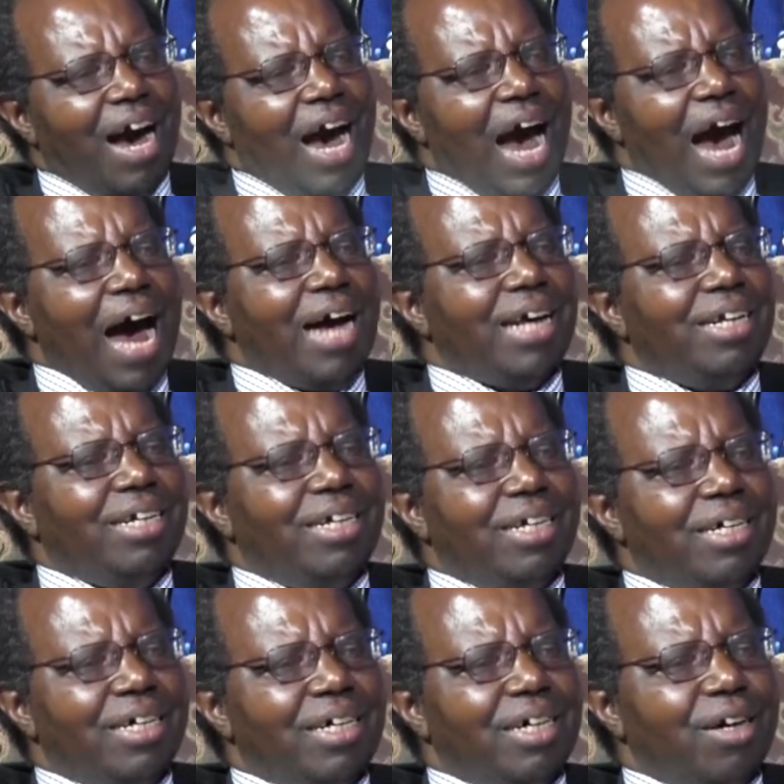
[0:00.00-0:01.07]
had
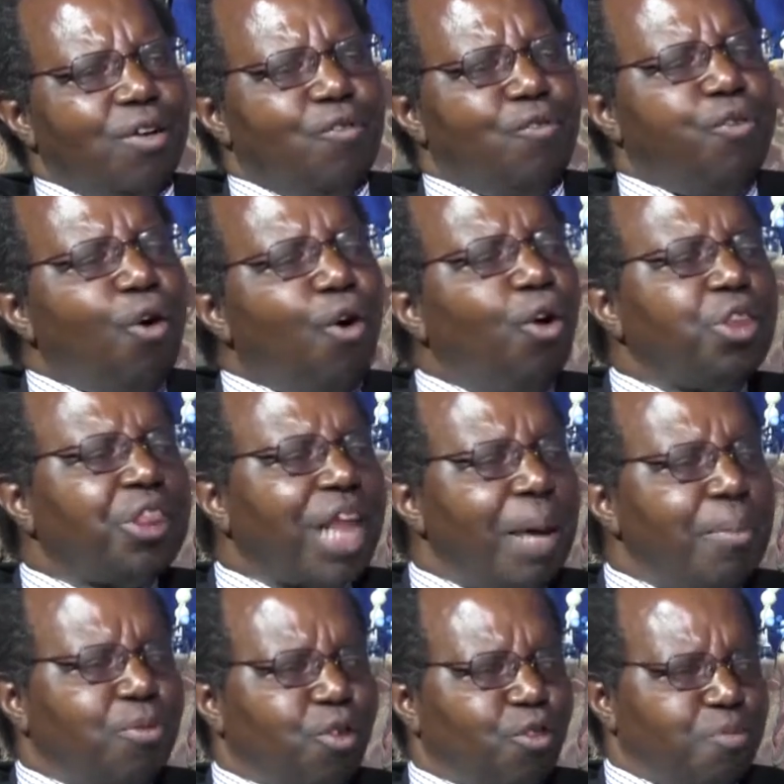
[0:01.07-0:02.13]
4
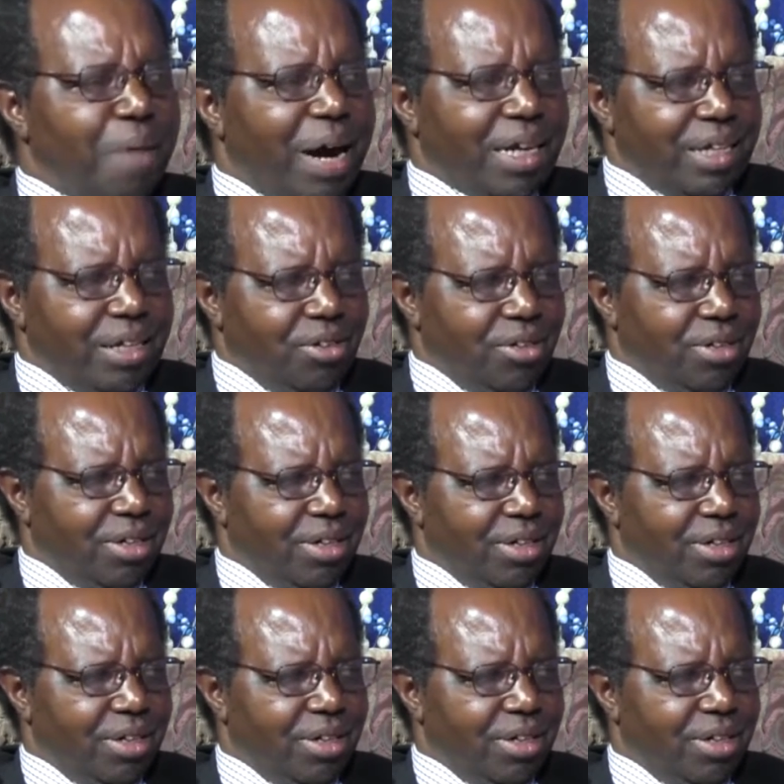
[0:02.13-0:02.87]
types of marriage.